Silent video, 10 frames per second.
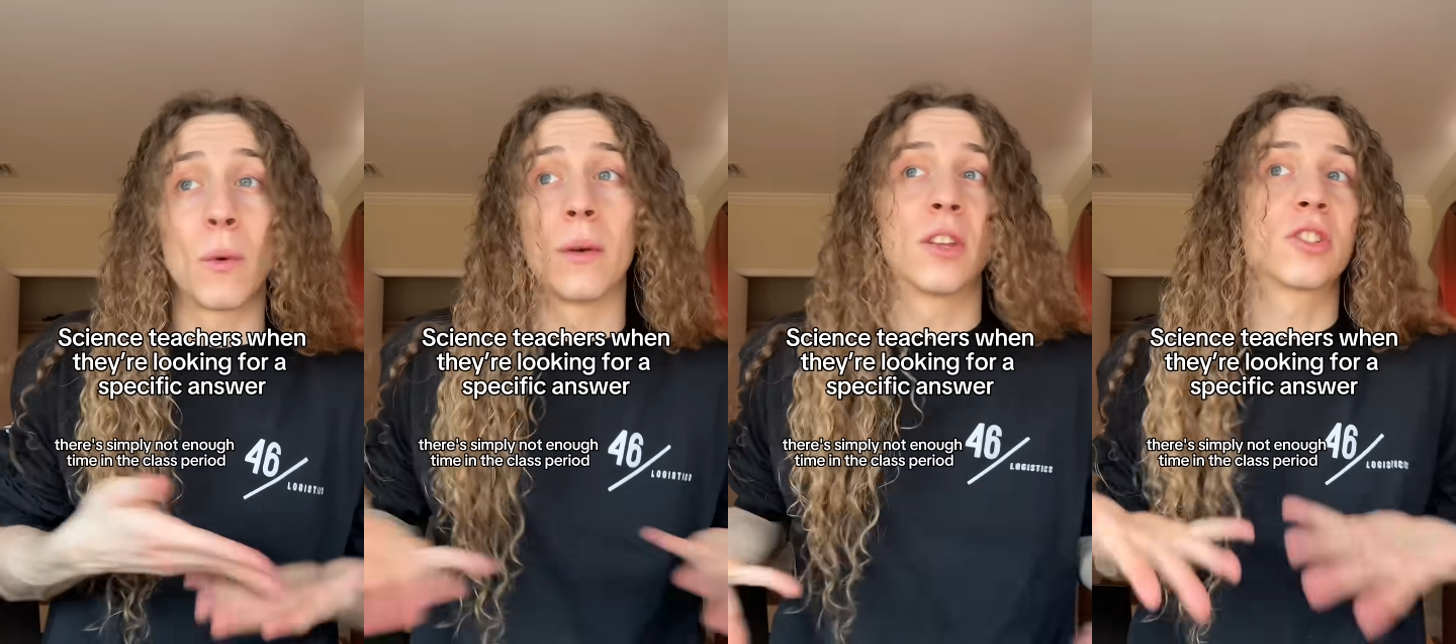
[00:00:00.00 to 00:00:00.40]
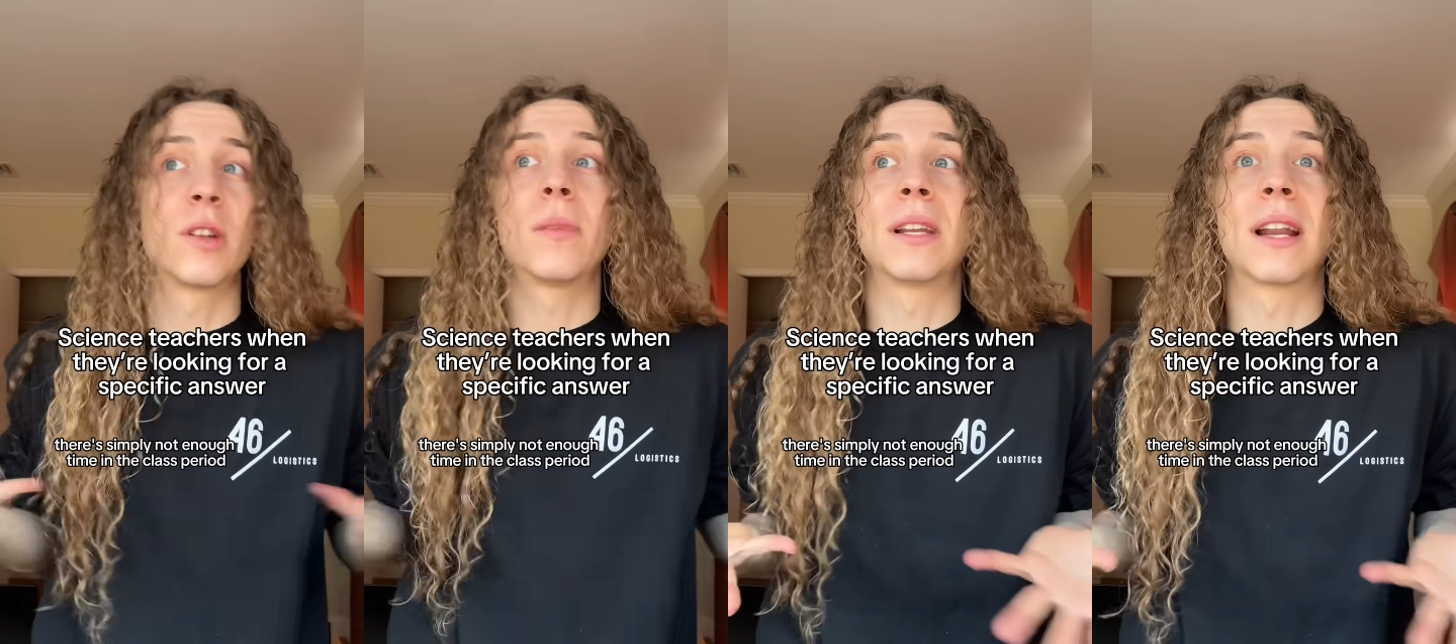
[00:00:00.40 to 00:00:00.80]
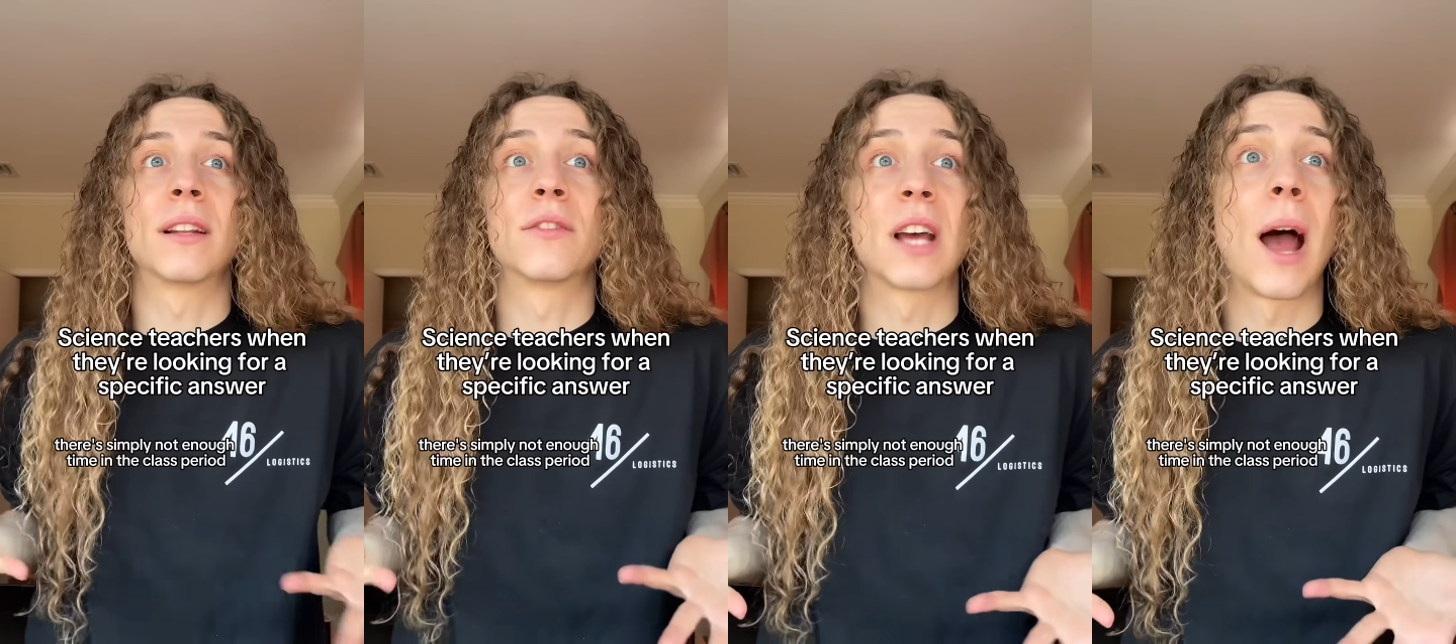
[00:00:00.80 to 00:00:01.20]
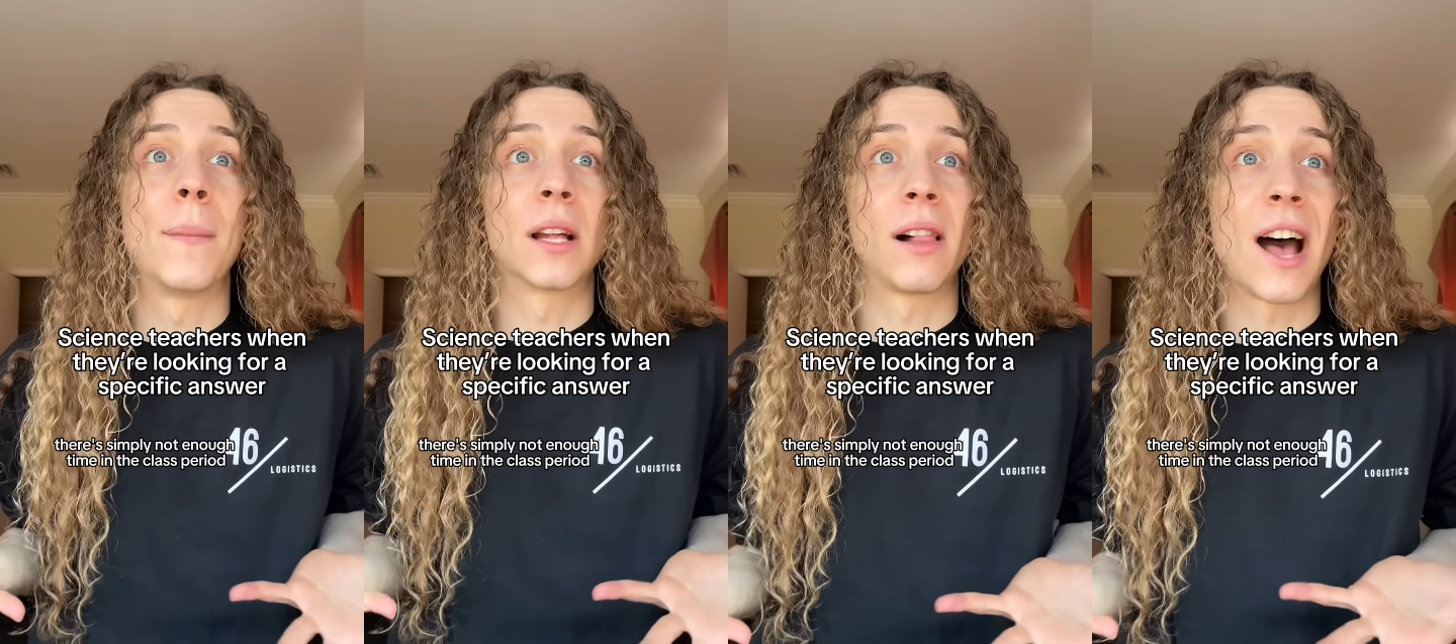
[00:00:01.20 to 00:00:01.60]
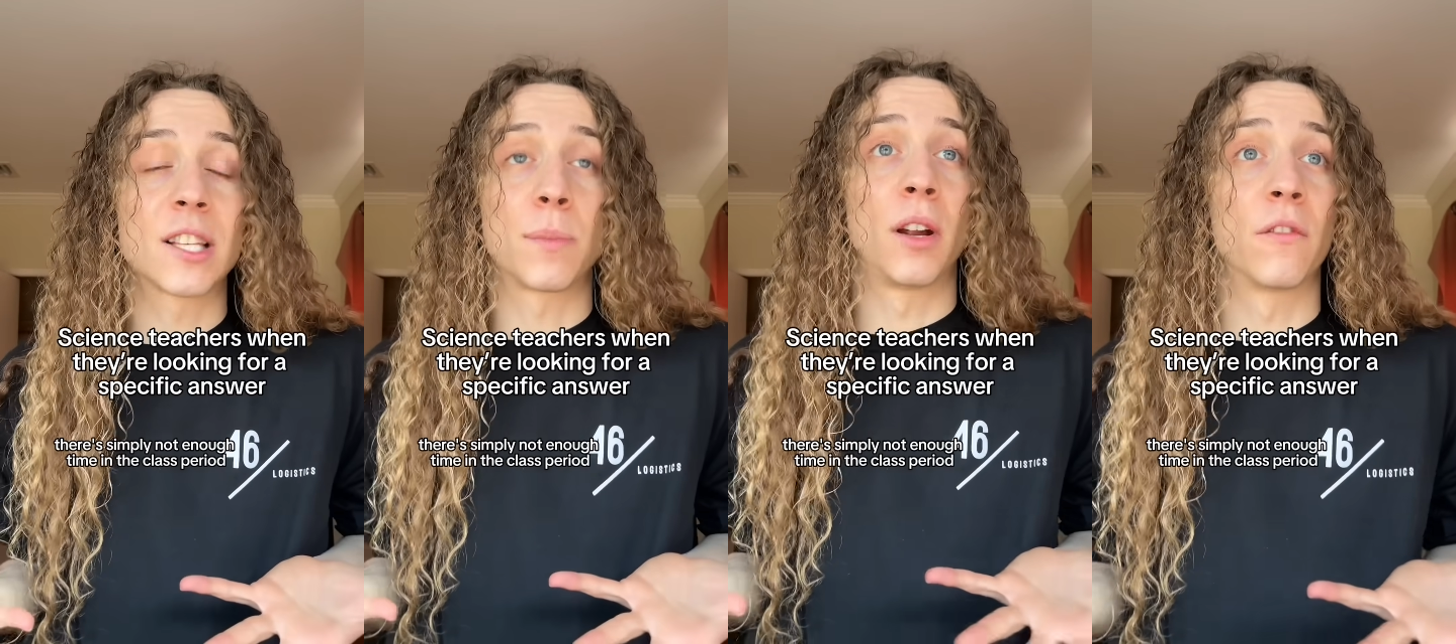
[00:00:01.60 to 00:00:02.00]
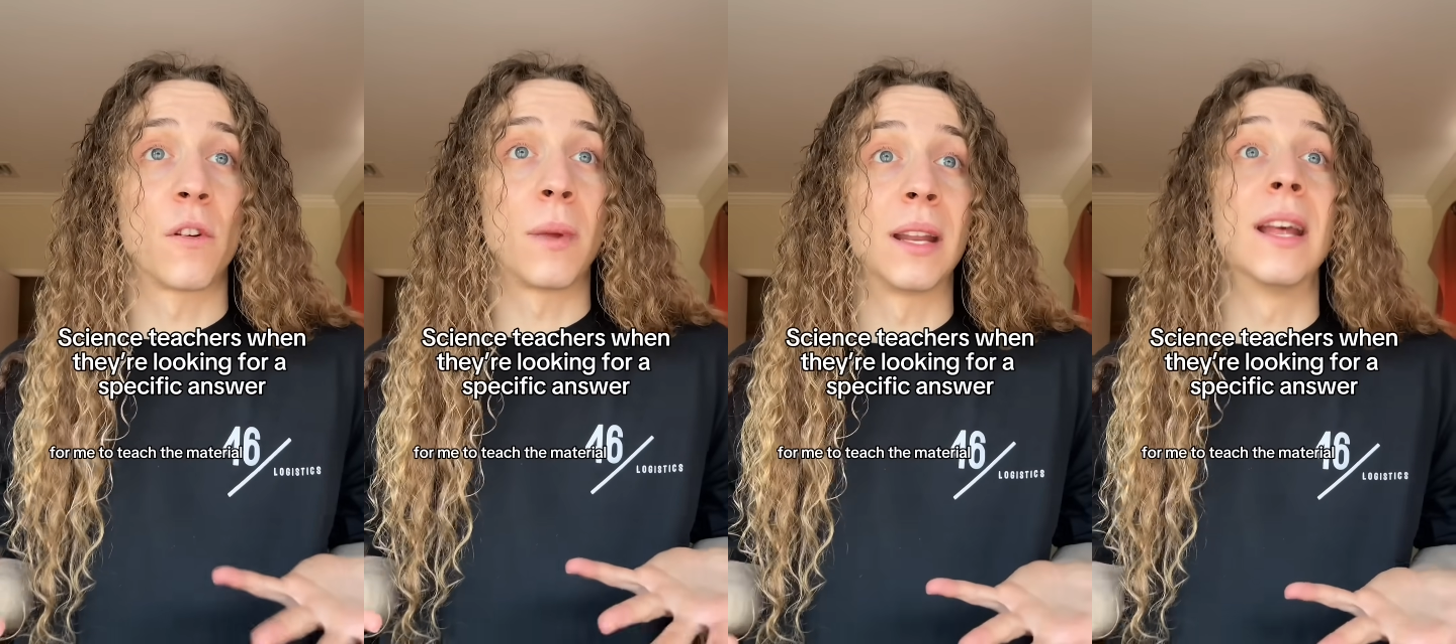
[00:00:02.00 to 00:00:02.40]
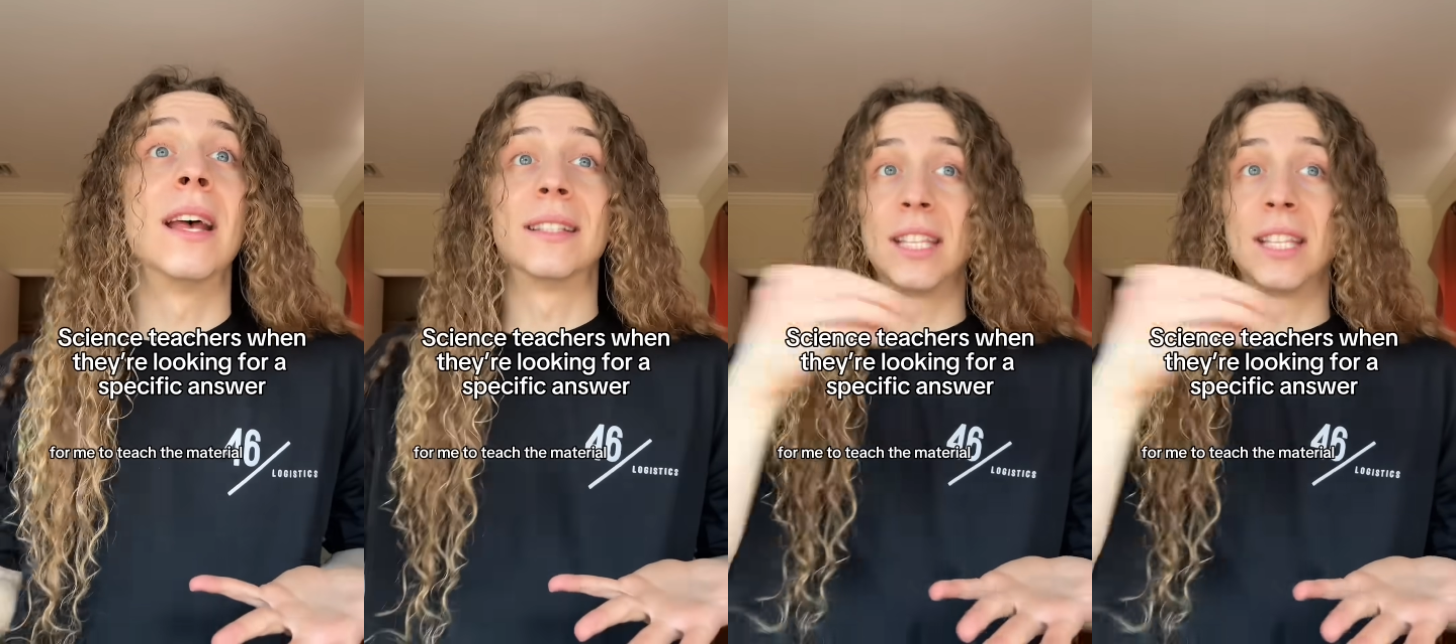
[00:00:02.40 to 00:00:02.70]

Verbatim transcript: We, there's simply not enough time in the class period for me to